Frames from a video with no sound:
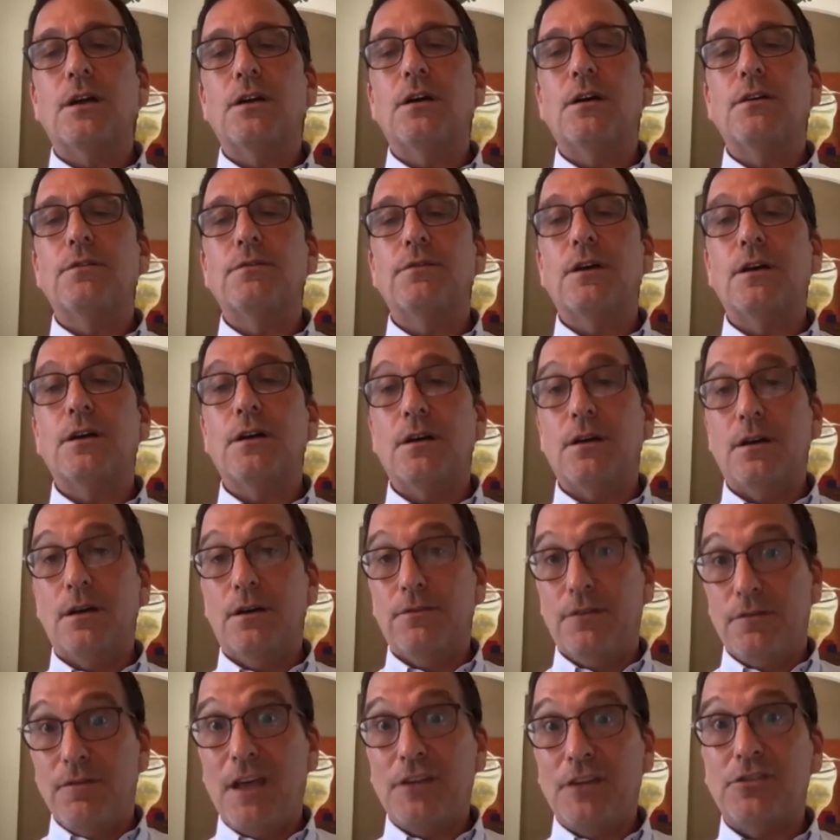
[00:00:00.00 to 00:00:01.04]
of, of
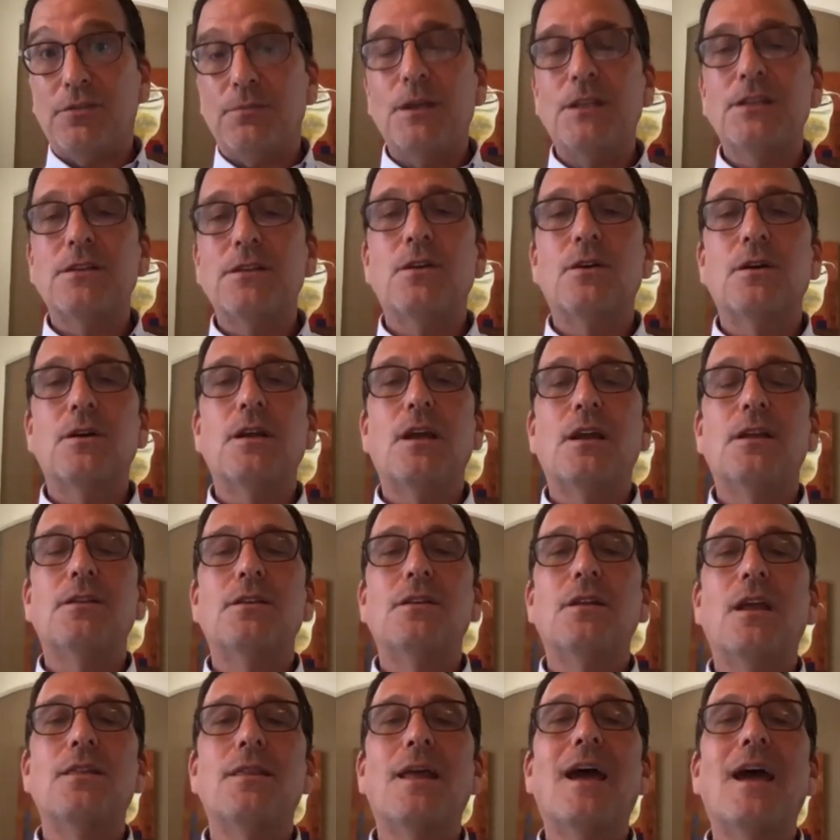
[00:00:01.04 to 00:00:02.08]
investment, uh, and
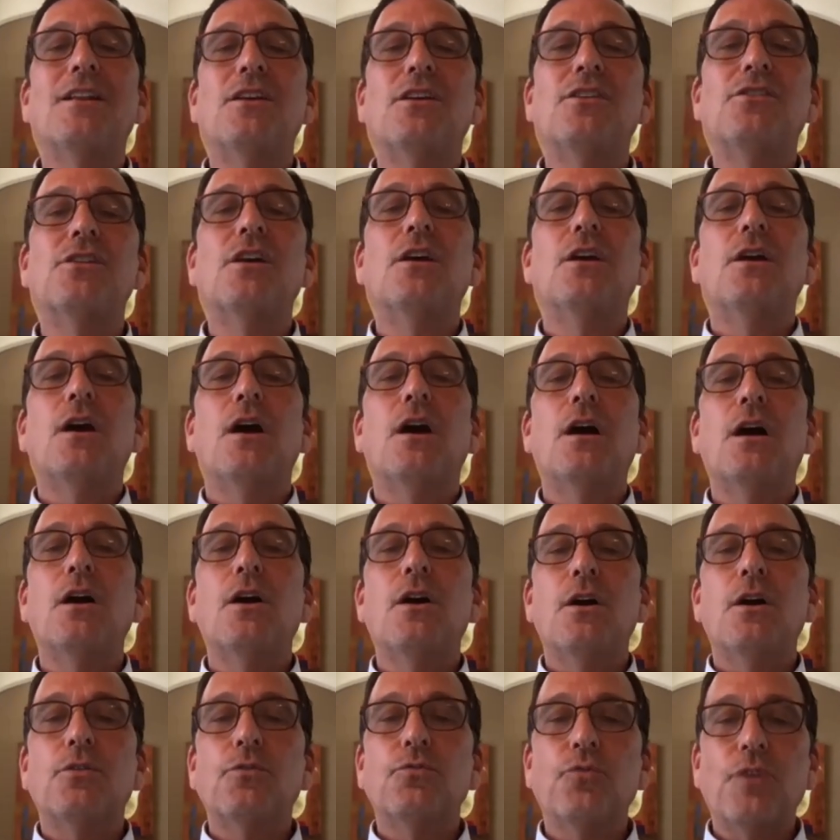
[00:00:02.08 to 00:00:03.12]
and that is uh,
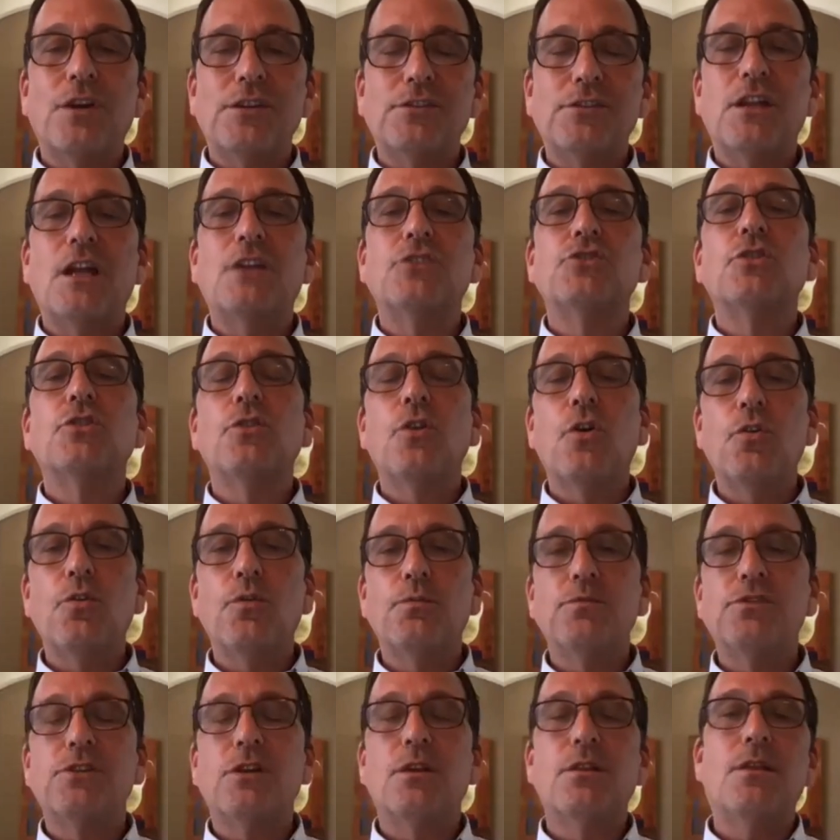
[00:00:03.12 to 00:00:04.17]
residential
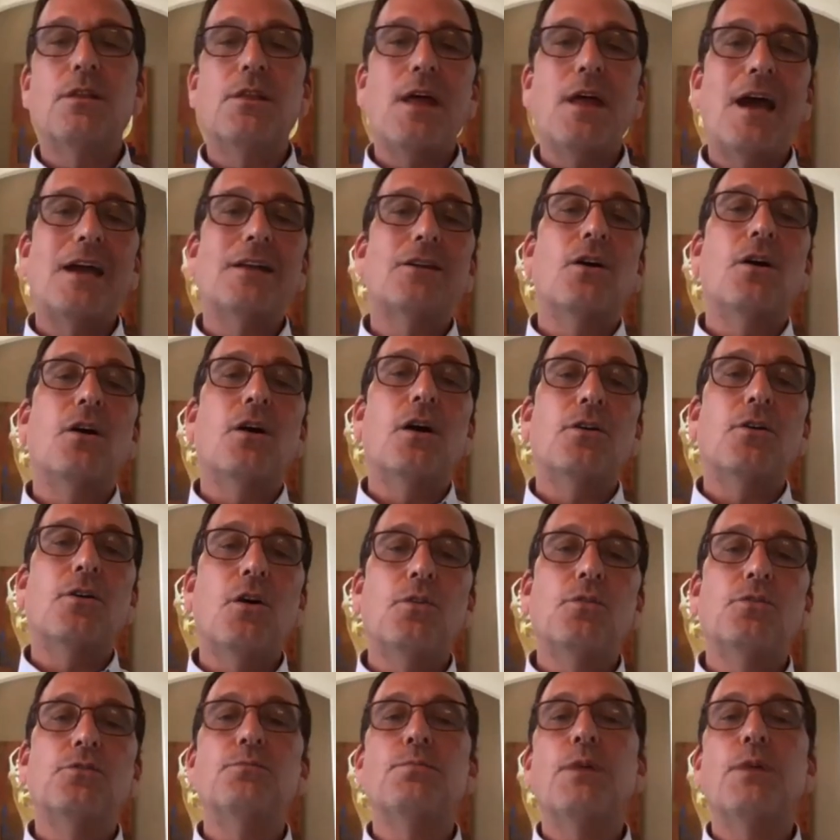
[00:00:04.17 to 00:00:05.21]
homes that are
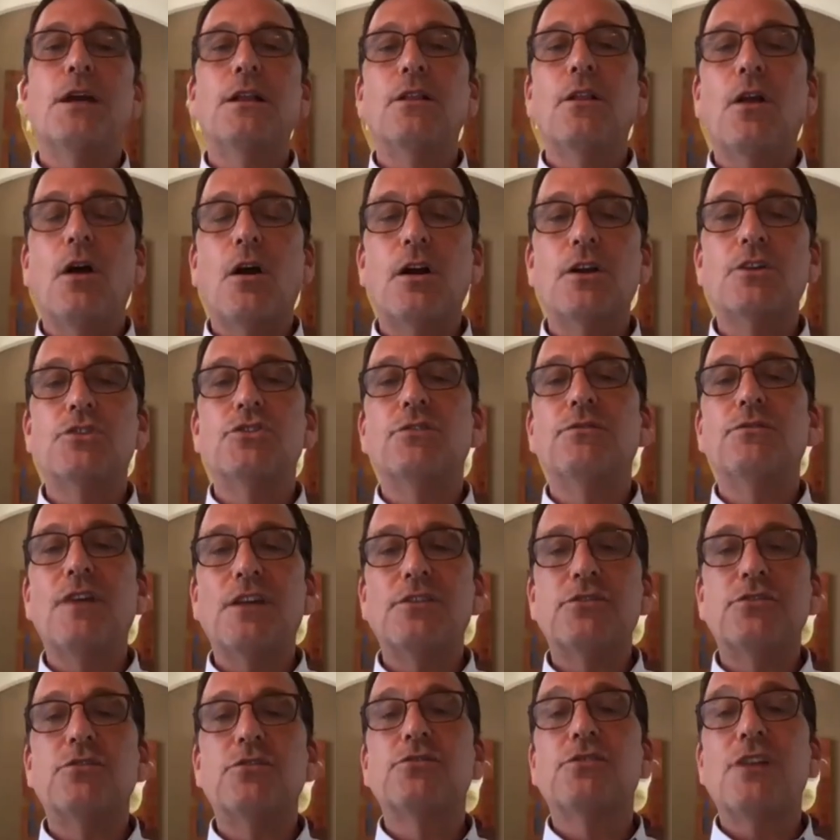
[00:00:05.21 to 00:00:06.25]
owned by large
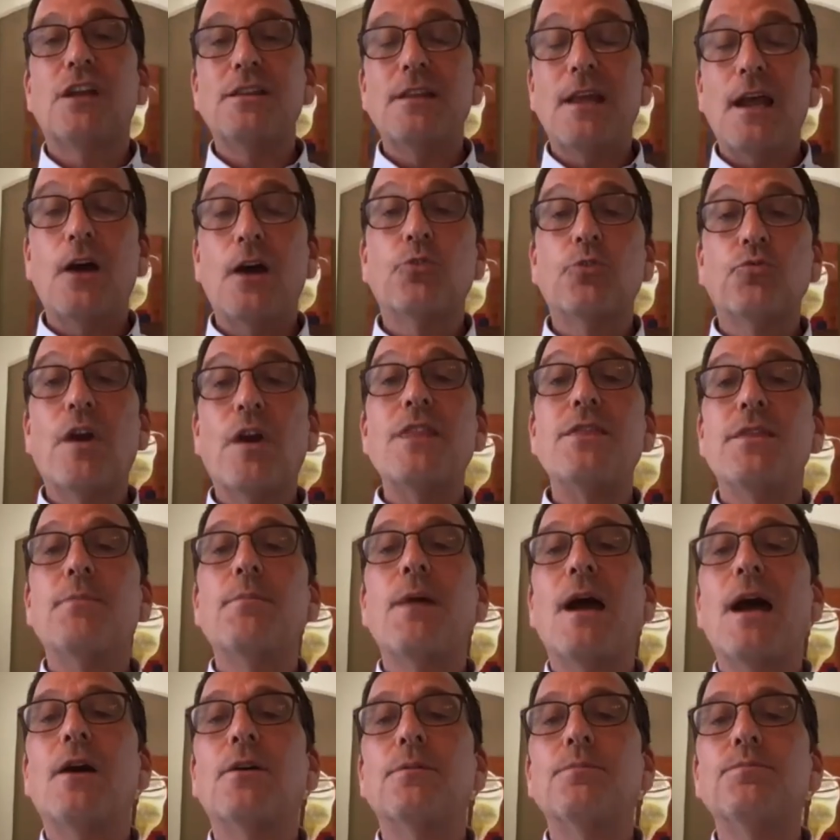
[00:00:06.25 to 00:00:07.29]
investors that now rent them
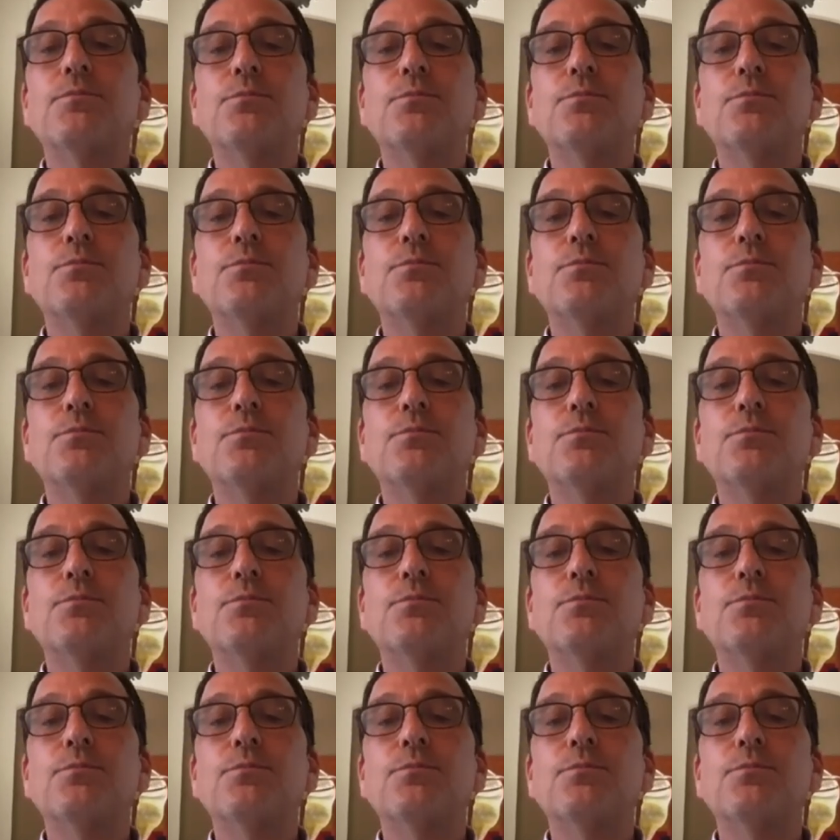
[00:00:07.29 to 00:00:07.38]
out.